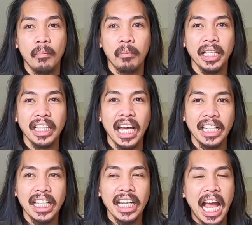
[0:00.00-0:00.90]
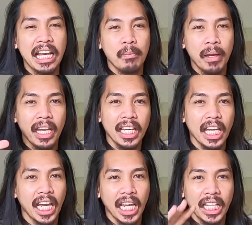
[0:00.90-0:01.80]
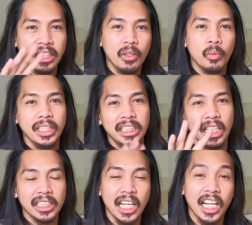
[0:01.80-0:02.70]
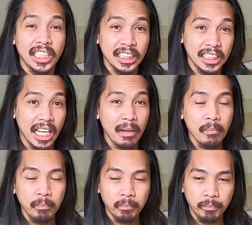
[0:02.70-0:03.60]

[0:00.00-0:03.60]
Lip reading: But I think Alipay and WeChat are the same.